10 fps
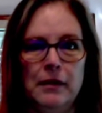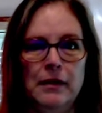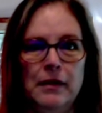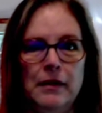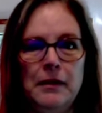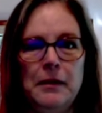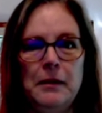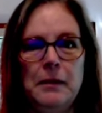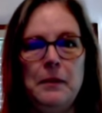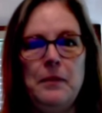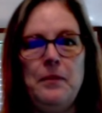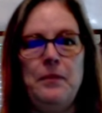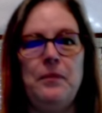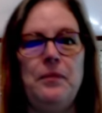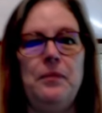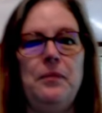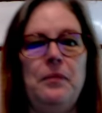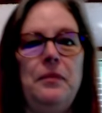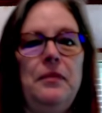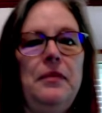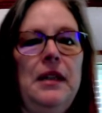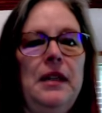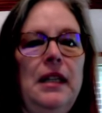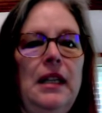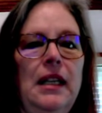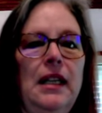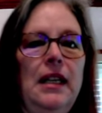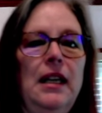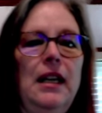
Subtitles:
[no speech]